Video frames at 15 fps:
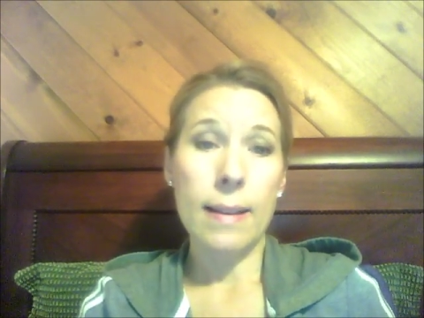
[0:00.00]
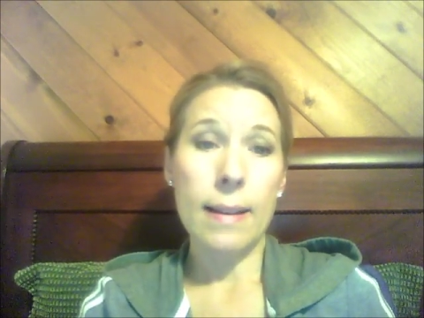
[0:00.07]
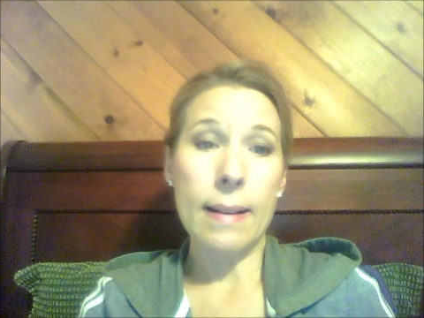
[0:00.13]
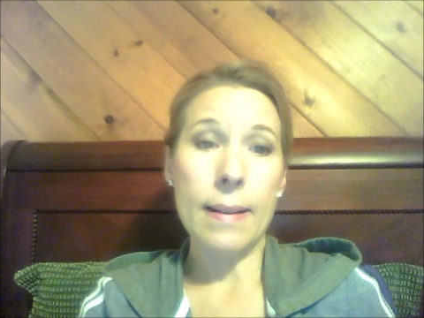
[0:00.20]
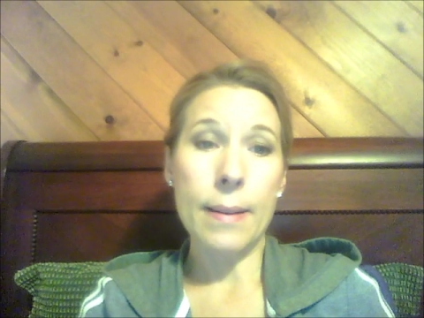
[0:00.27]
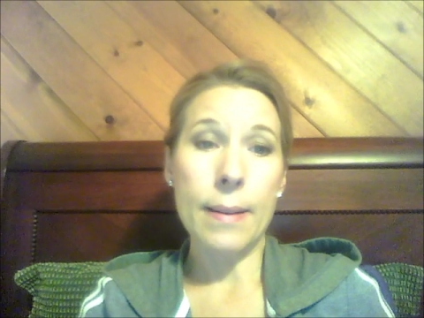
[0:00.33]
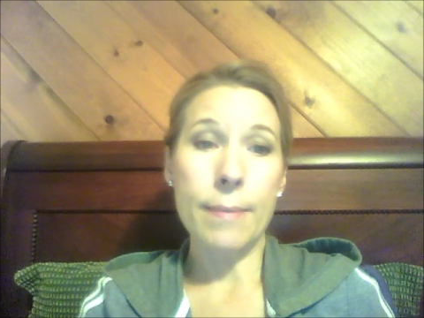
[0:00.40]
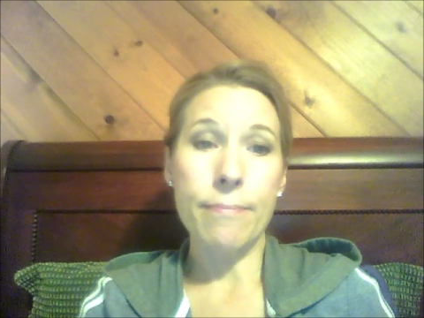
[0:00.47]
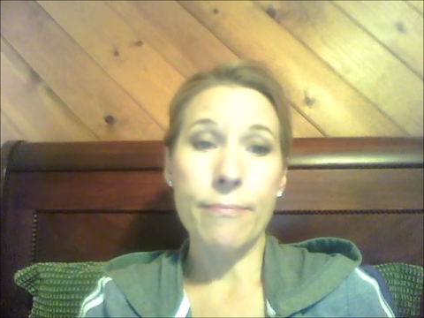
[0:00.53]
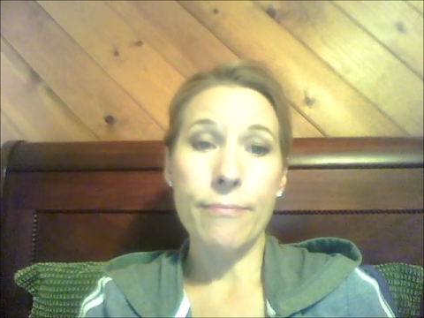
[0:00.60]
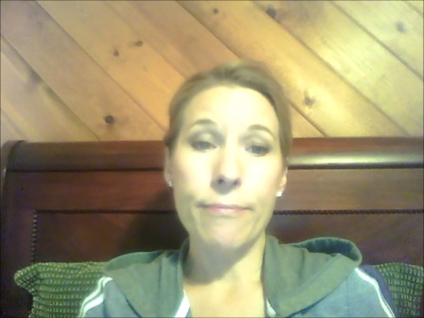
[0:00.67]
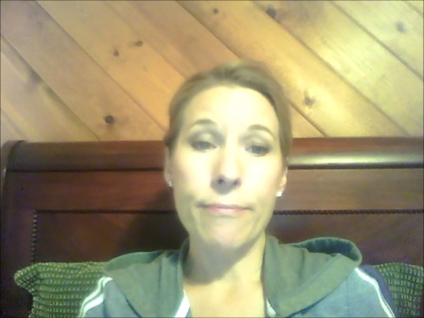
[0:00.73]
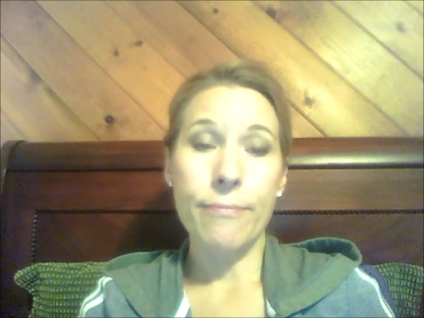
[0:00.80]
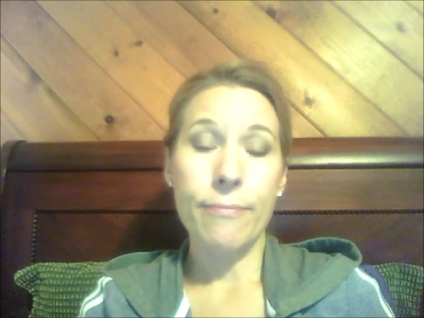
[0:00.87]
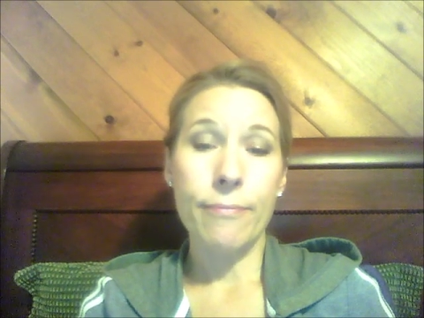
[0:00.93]
Um,
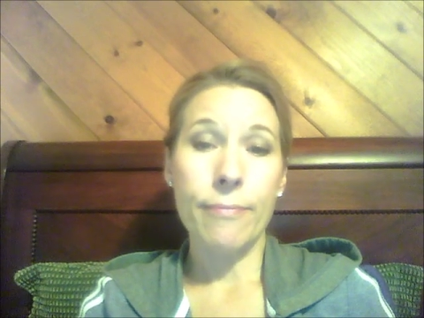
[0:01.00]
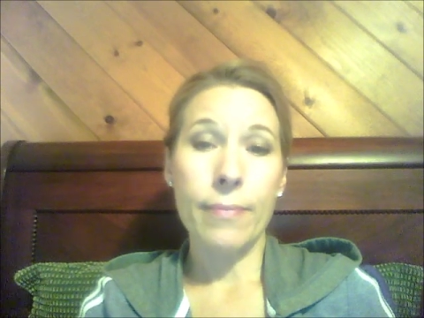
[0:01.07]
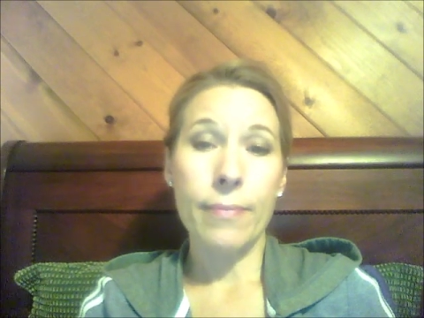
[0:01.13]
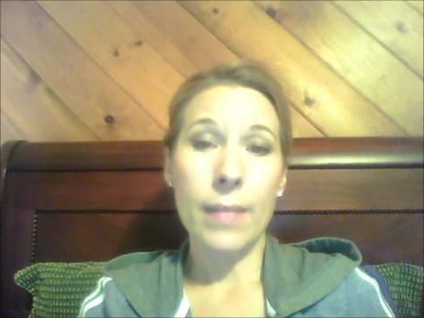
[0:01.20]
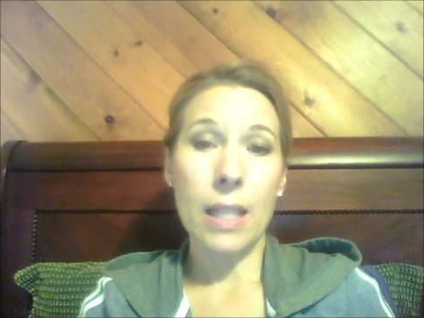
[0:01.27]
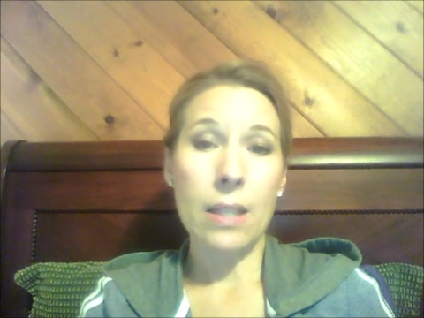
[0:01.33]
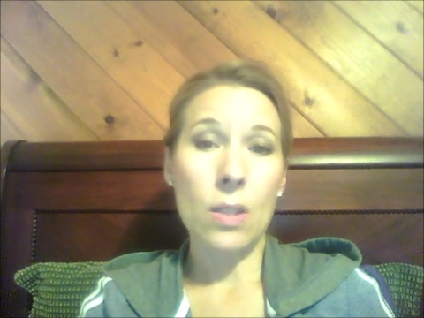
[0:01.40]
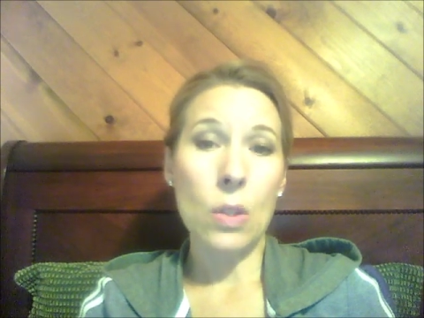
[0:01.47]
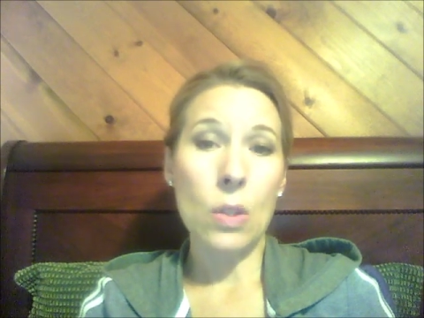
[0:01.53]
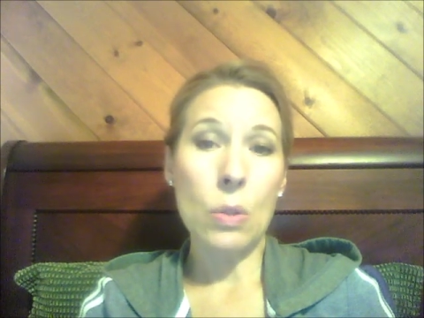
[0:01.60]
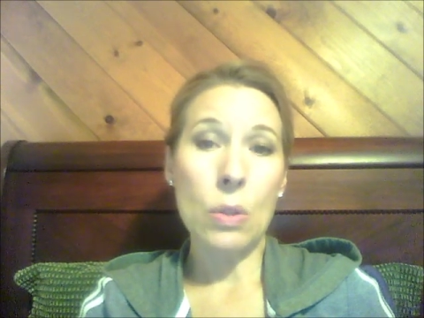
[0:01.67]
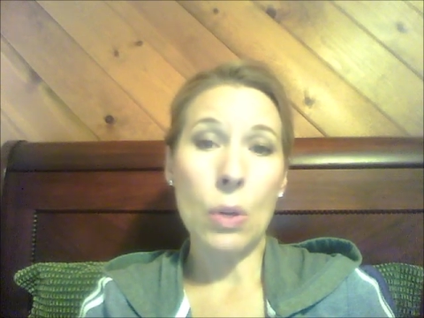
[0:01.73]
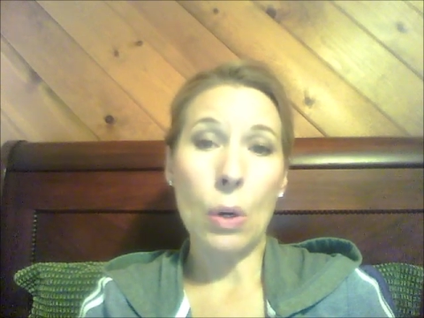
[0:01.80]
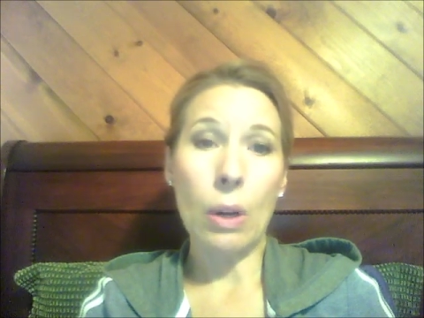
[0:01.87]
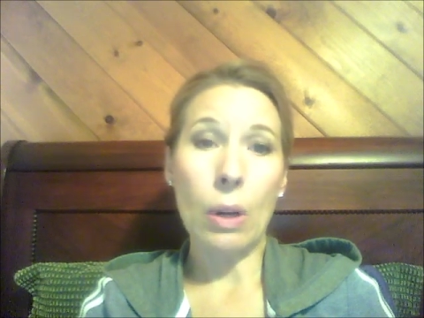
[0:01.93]
it's used
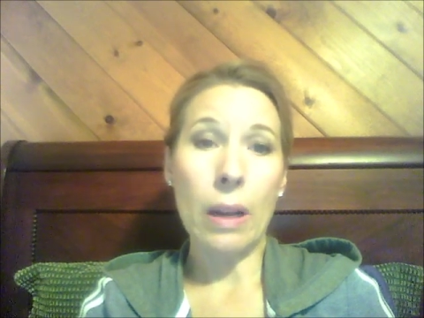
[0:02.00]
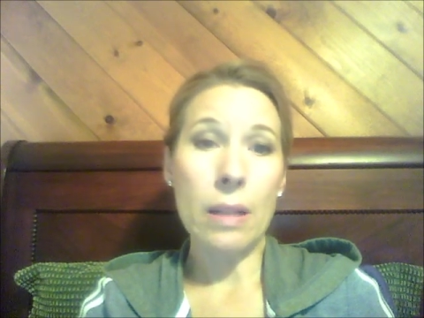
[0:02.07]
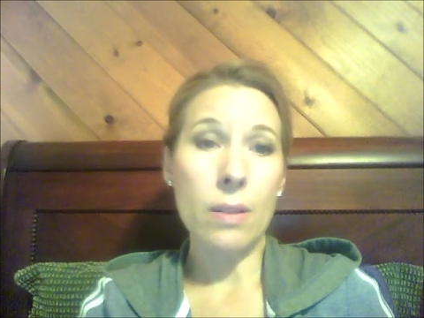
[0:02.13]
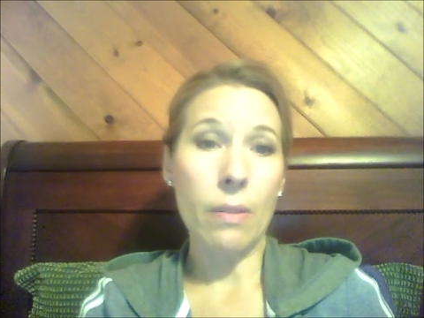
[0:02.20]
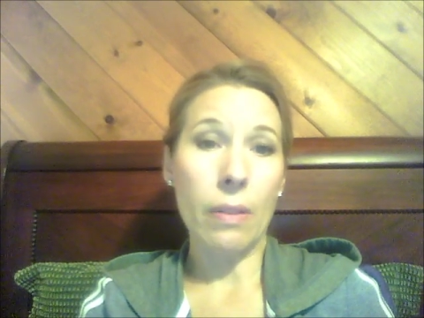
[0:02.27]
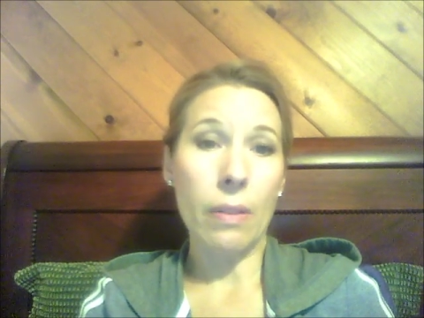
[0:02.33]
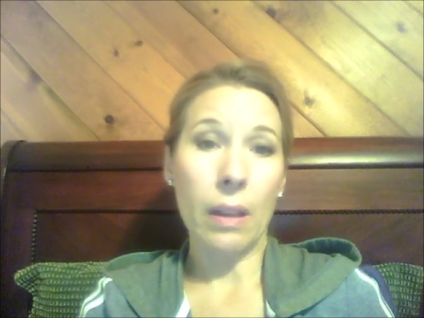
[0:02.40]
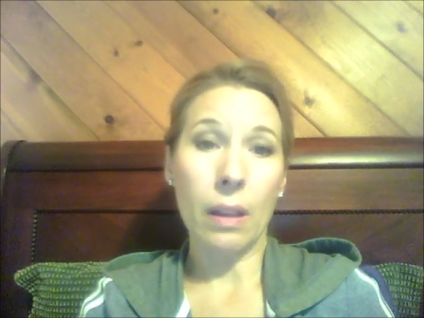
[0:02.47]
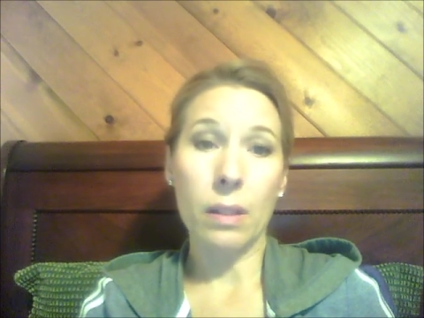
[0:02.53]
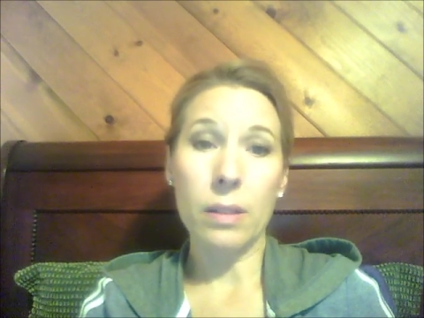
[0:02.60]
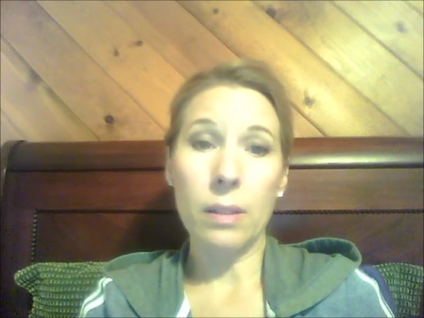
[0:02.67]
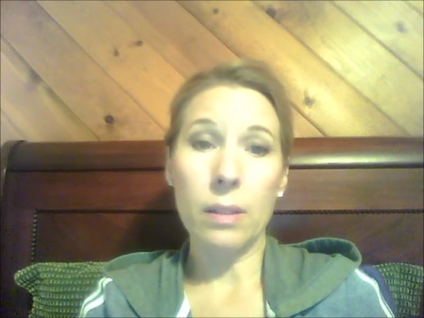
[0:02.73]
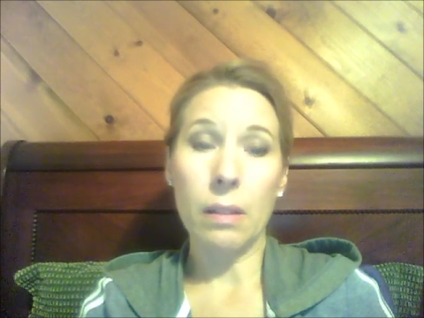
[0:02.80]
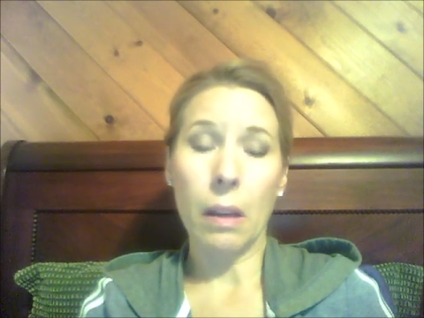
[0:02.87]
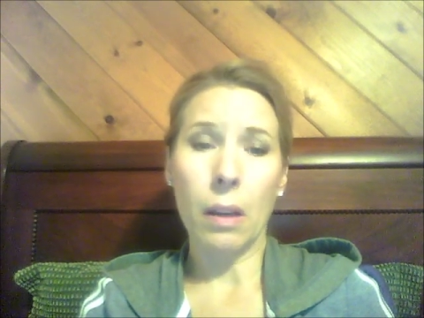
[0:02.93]
in all kinds of
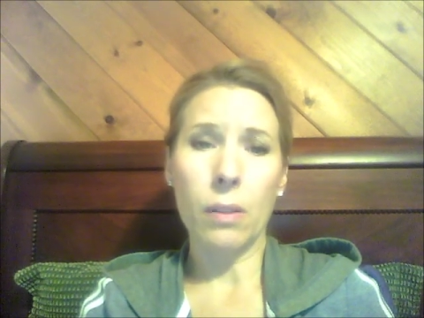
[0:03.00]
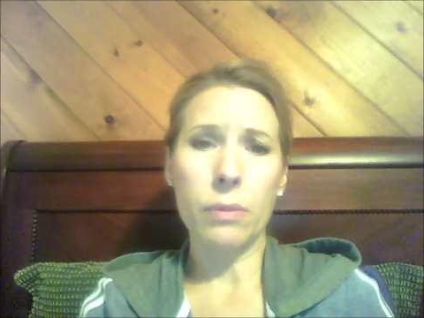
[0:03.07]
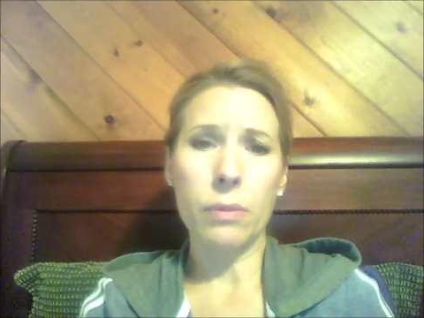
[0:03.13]
things, like,